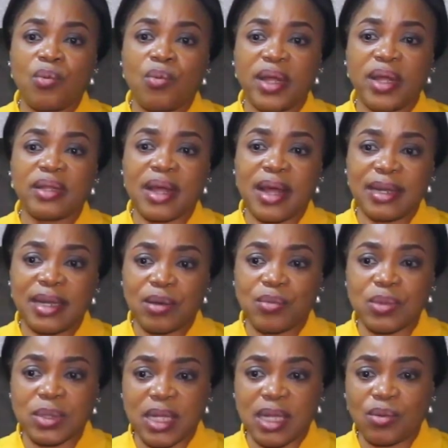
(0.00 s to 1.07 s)
when
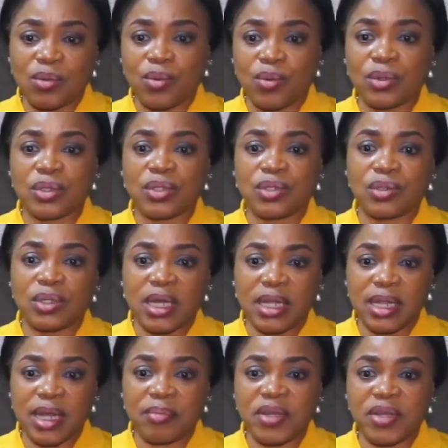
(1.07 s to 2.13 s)
INEC was at the ward to
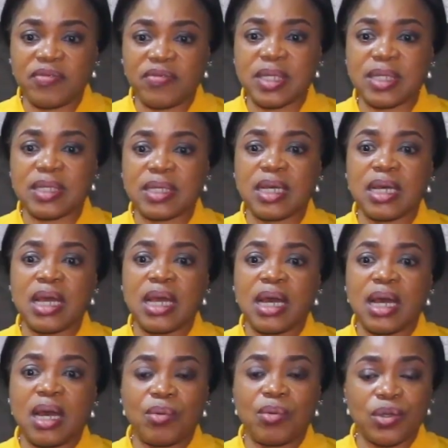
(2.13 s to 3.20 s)
get their PVC.
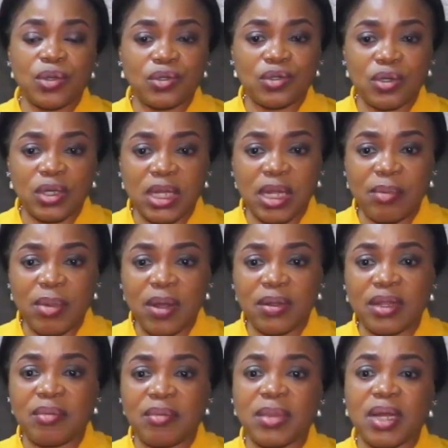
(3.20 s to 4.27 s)
And we're also talking
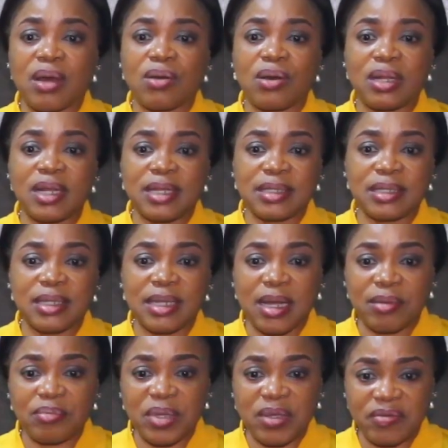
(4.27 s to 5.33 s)
about them now collecting
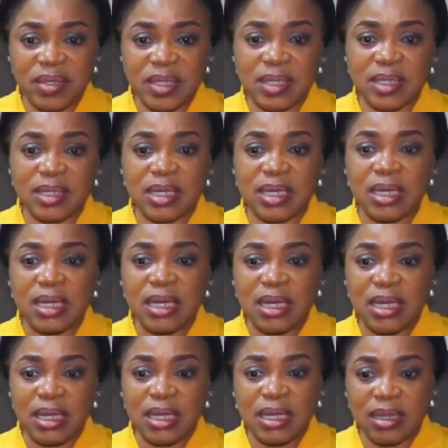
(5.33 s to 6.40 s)
their PVC
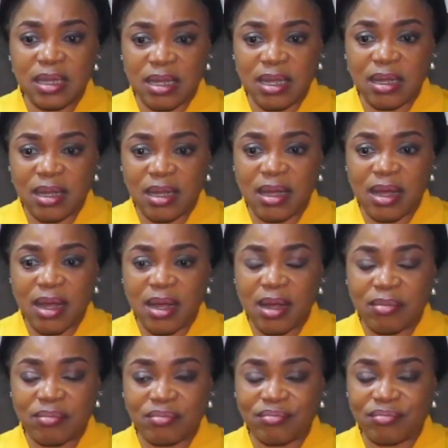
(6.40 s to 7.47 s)
in
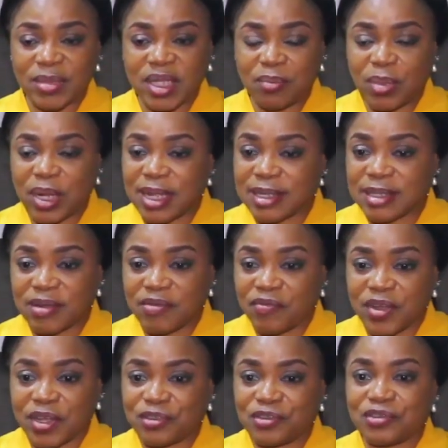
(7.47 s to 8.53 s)
the plastic
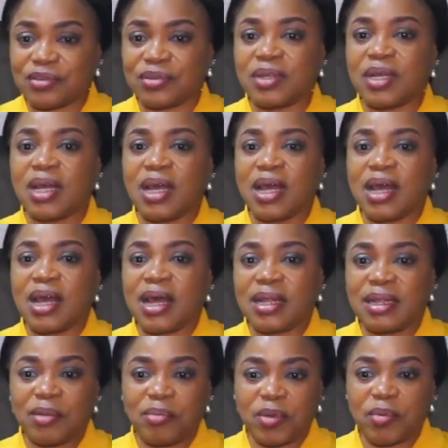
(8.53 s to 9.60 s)
version
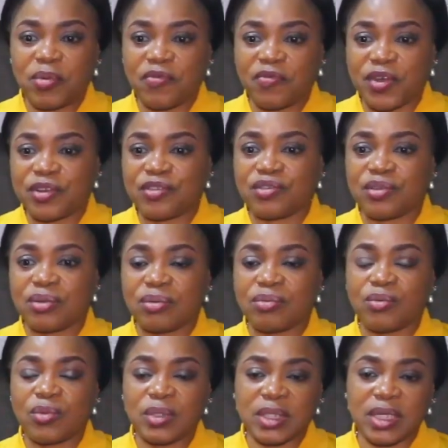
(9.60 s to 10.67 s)
and the paper
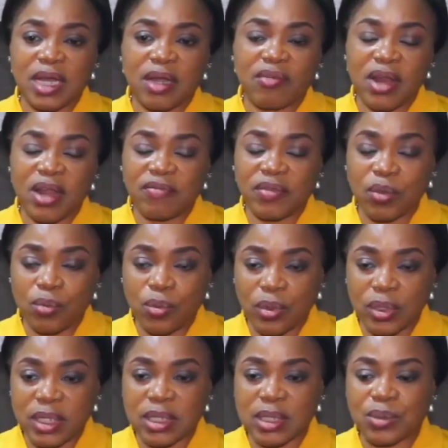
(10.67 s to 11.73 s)
version once they arrive the
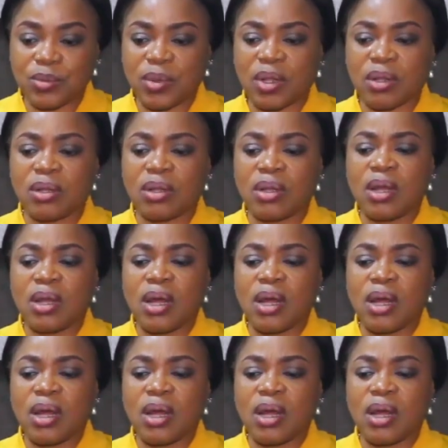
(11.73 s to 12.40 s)
ward as well.